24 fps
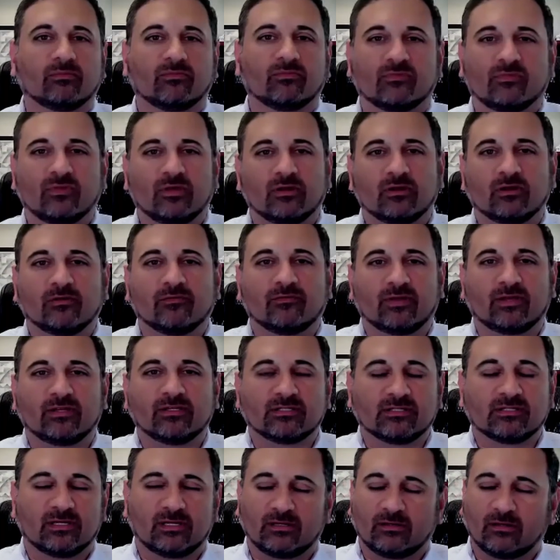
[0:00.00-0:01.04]
if they
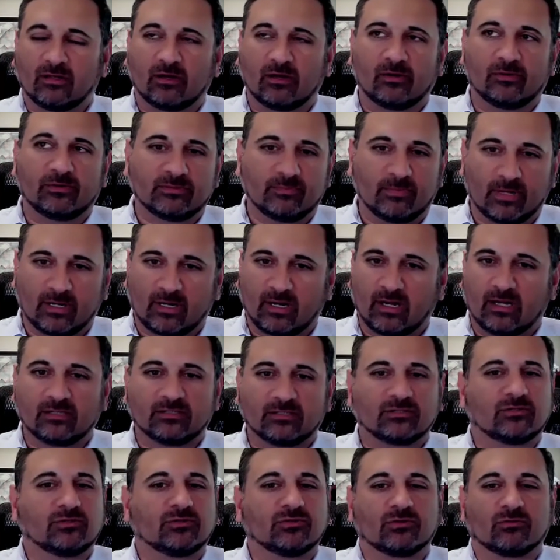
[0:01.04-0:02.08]
said, no, it's my
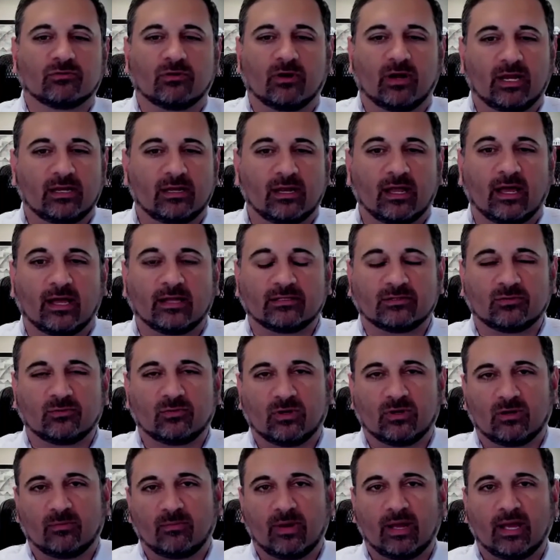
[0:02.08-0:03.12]
constitutional right not to
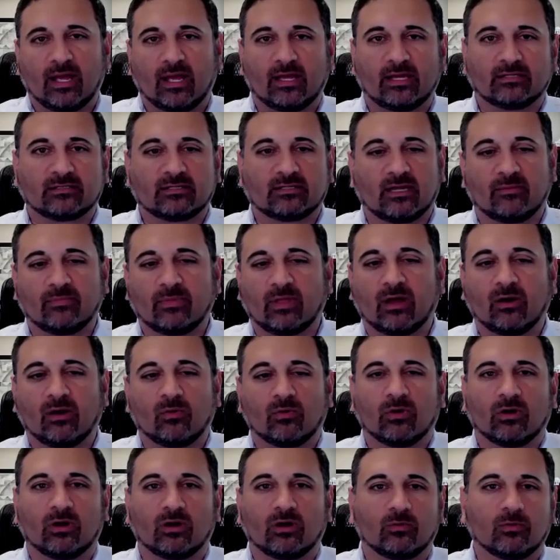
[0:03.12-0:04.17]
wear a mask, I'm not
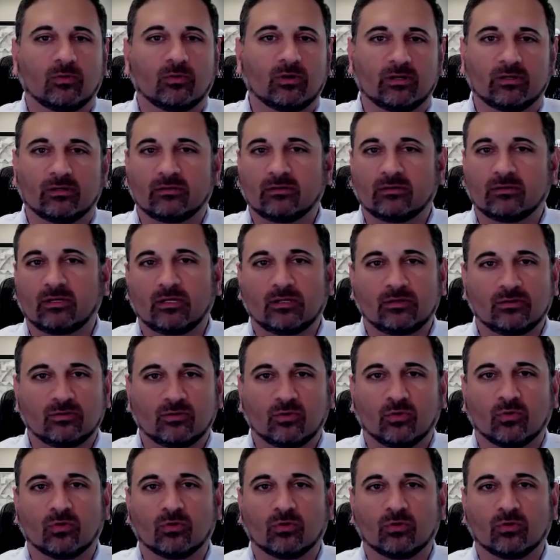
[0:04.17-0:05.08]
wearing one in court,